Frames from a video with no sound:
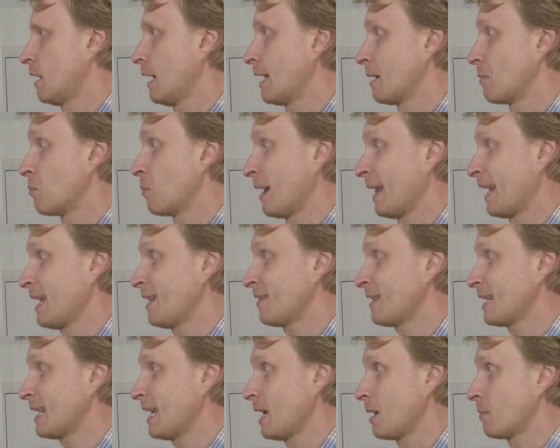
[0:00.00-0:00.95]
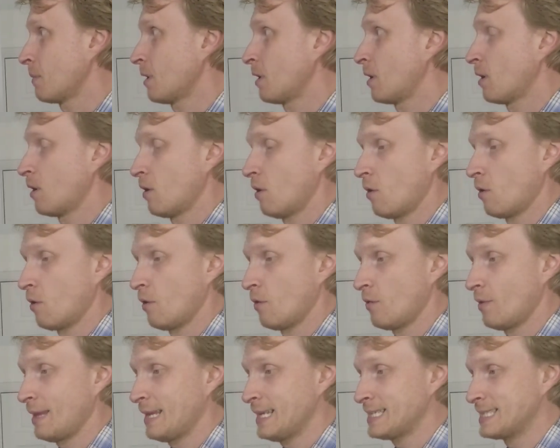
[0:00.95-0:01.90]
And I'm playing the game
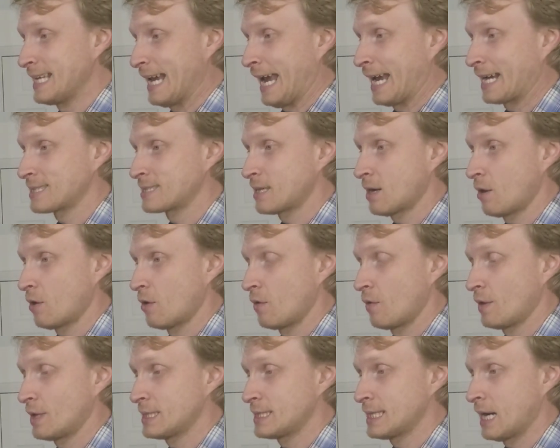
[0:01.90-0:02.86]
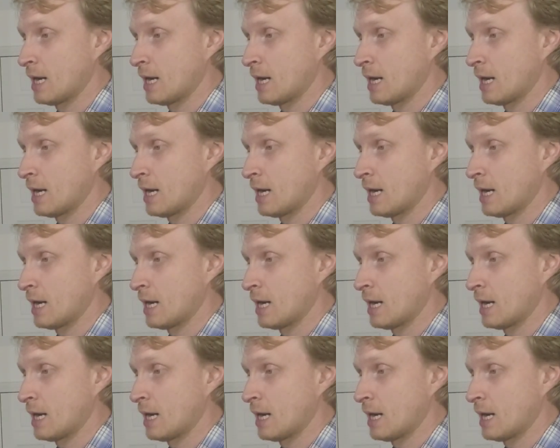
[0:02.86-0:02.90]
on the DeX, on the